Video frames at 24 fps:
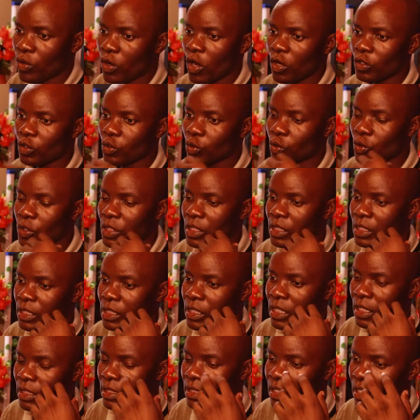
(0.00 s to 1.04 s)
know, to
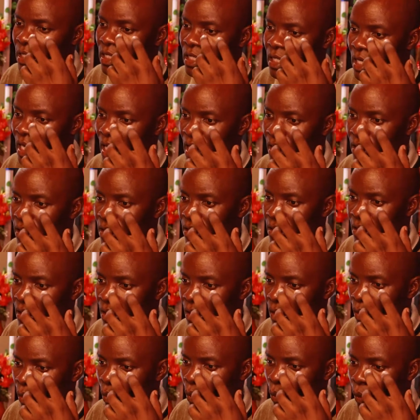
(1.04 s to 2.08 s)
260GS,
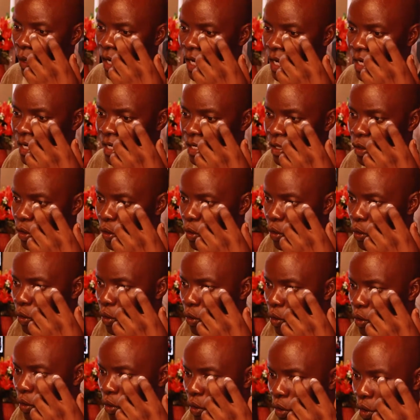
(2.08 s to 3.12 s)
when
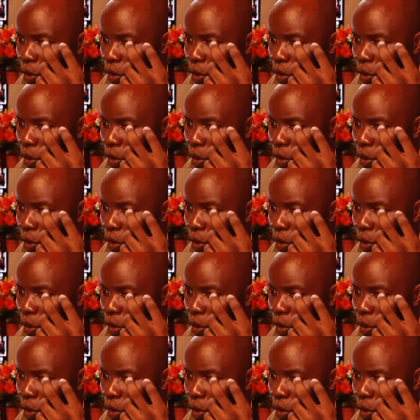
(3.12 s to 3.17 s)
you